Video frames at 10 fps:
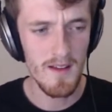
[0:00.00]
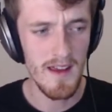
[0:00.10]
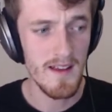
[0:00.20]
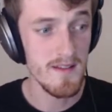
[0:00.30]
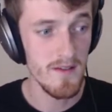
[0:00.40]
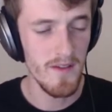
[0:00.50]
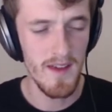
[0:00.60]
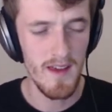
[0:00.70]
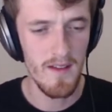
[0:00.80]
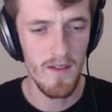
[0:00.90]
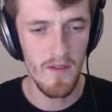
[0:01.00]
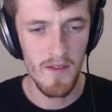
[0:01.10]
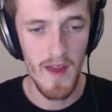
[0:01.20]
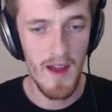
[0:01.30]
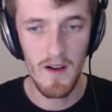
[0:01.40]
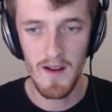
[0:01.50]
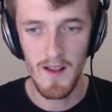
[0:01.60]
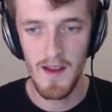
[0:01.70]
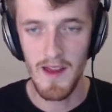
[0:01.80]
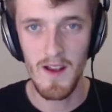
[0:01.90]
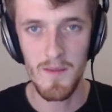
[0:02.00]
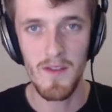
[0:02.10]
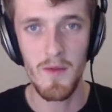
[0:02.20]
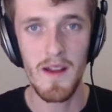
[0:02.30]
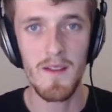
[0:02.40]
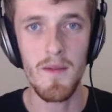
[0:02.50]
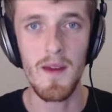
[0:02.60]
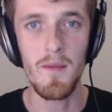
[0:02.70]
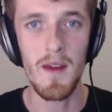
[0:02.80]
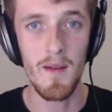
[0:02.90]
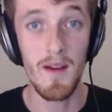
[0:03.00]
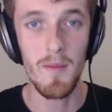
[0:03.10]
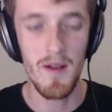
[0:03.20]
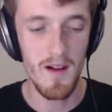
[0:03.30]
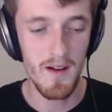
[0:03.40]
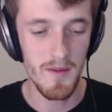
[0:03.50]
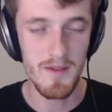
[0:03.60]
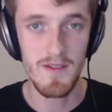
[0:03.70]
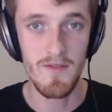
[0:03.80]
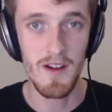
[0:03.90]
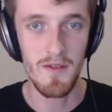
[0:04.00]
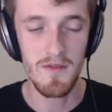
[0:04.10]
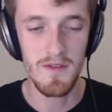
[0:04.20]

So the AI has been tweaked to make it be a little bit harder, which is really cool.